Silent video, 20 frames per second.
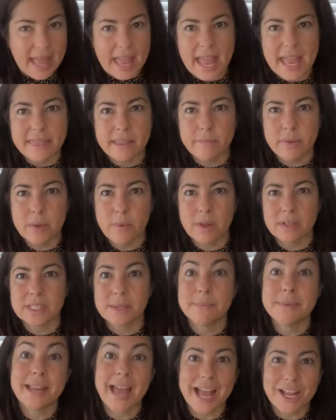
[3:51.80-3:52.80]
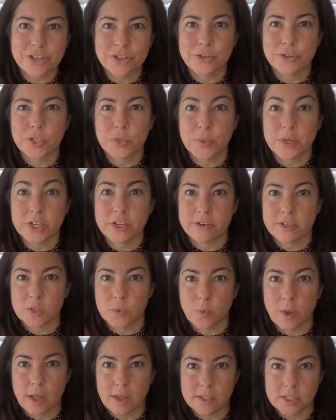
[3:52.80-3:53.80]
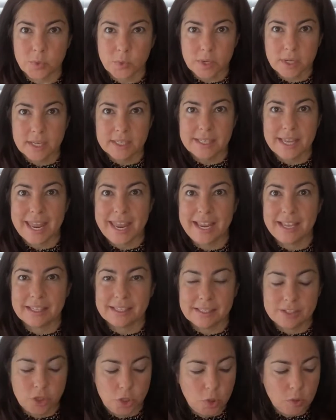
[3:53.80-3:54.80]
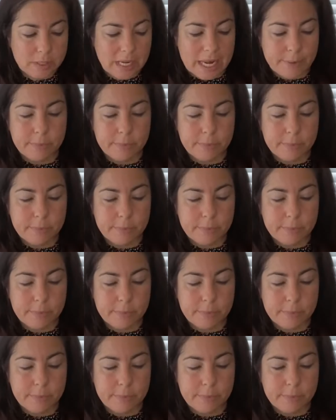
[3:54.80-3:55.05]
And then we want some natural sweetener as well. So we're going to take 2